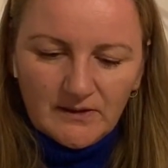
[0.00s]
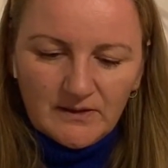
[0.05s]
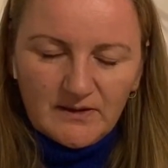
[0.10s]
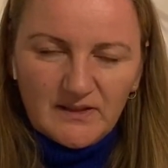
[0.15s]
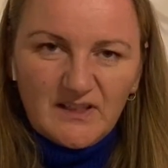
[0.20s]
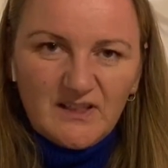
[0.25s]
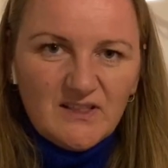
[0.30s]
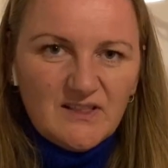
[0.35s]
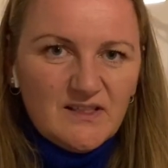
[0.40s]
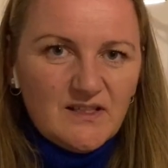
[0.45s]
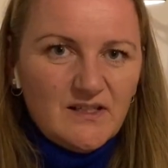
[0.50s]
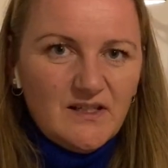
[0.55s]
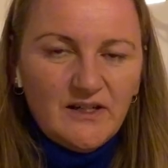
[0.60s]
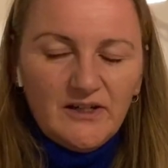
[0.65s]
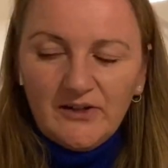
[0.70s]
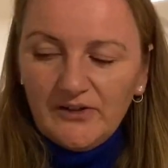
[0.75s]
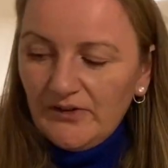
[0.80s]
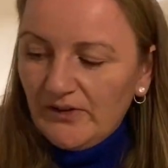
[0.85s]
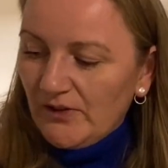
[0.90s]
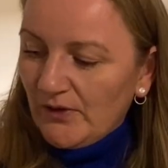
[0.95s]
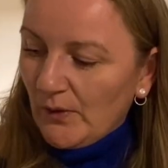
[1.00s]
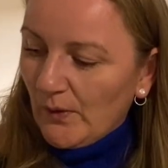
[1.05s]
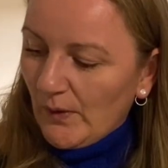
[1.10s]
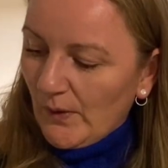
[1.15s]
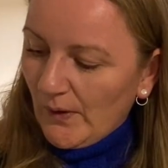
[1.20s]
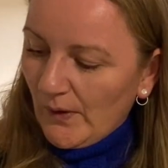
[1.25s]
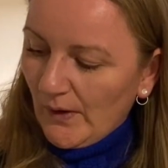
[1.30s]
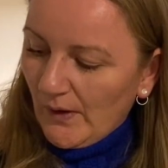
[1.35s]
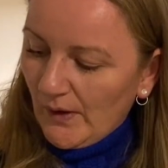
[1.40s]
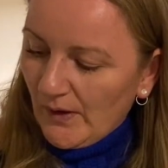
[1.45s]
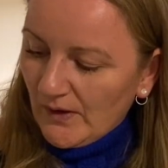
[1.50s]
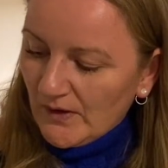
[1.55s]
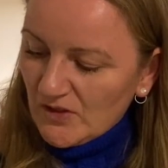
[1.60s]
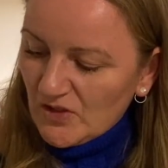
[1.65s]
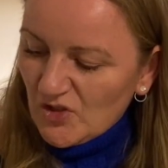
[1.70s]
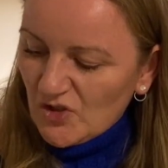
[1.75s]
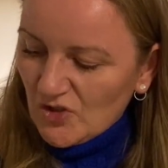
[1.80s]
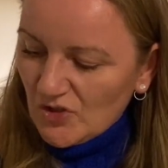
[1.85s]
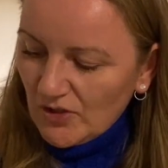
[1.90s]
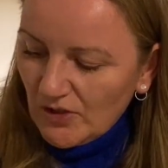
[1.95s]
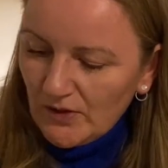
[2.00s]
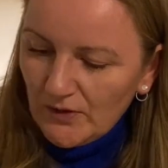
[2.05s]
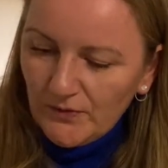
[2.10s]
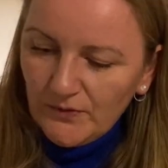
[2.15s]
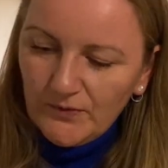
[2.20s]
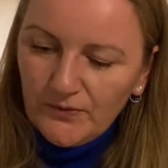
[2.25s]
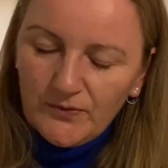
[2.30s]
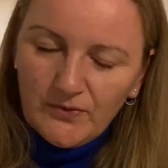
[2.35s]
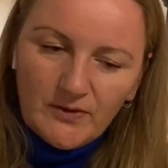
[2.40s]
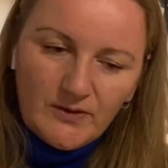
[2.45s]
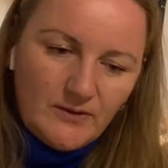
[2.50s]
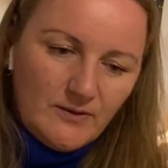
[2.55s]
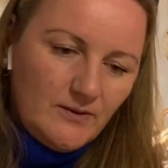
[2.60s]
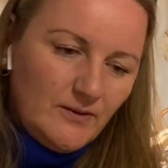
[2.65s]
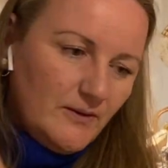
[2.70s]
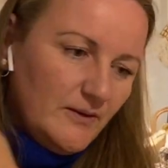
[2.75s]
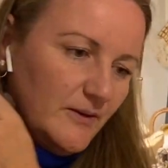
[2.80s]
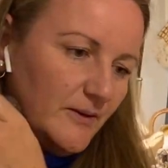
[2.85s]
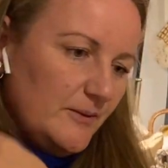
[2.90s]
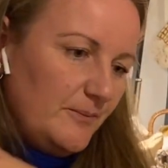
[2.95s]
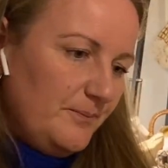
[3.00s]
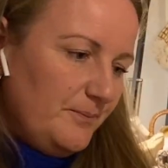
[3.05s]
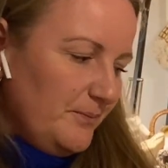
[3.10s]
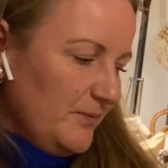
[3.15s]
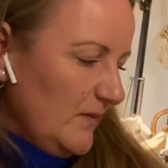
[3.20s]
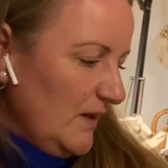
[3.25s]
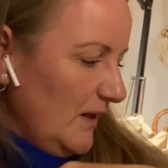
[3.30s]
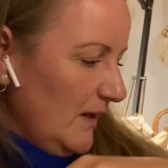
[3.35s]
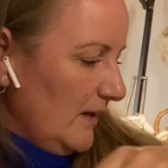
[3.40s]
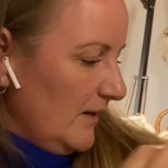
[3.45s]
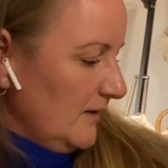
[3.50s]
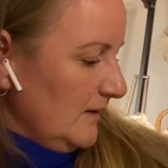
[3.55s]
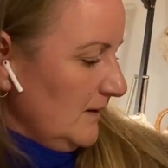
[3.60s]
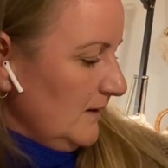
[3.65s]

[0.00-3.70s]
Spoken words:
interior stuff. Yeah.